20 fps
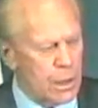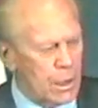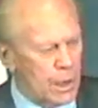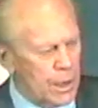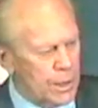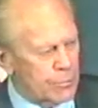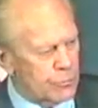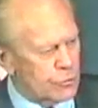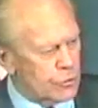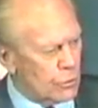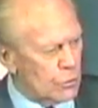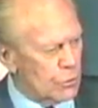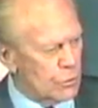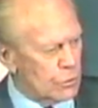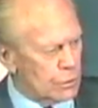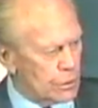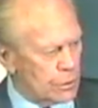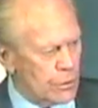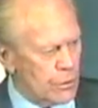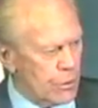I'm
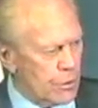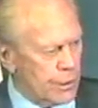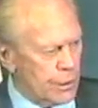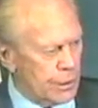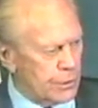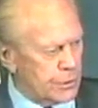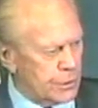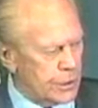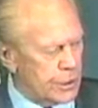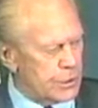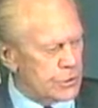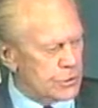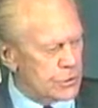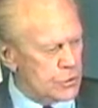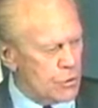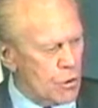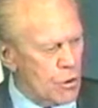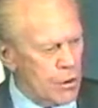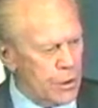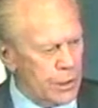told, according to
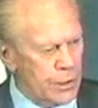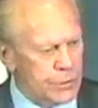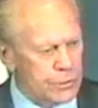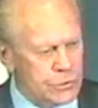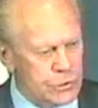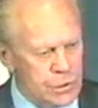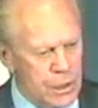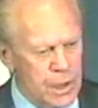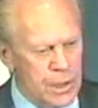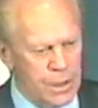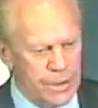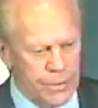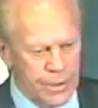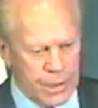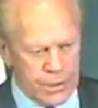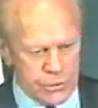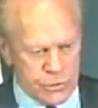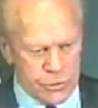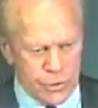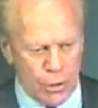historians,
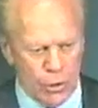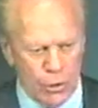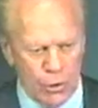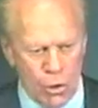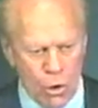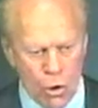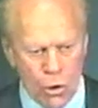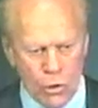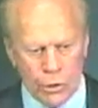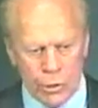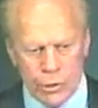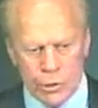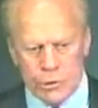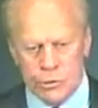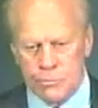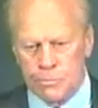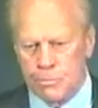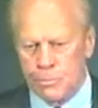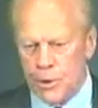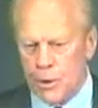that's the
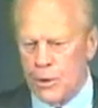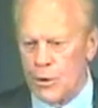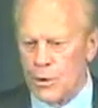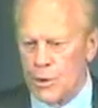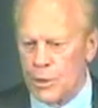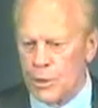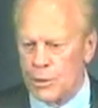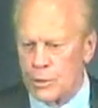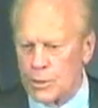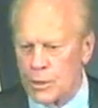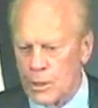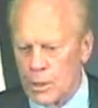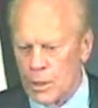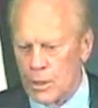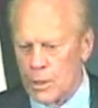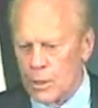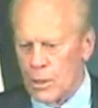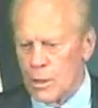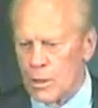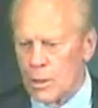longest period
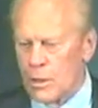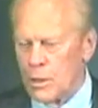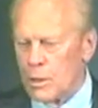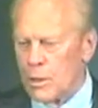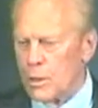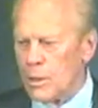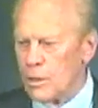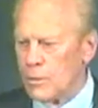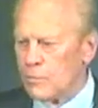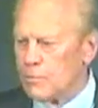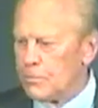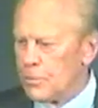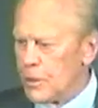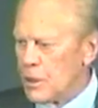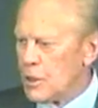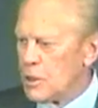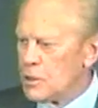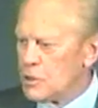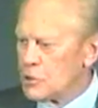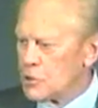in
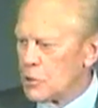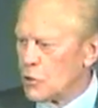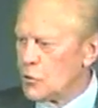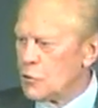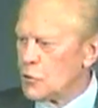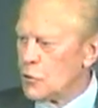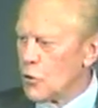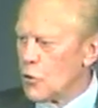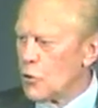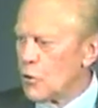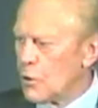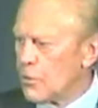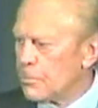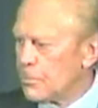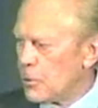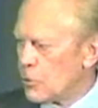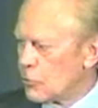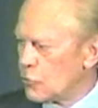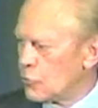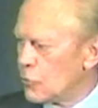peace in Europe
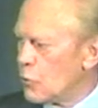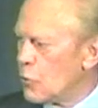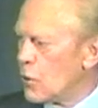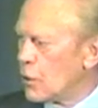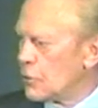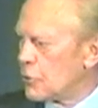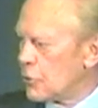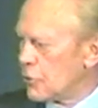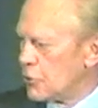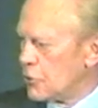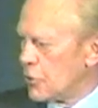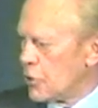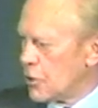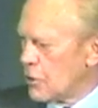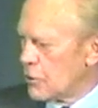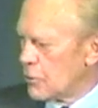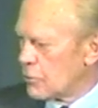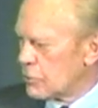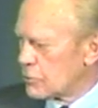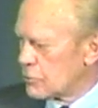in 200
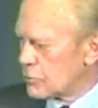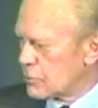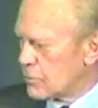years.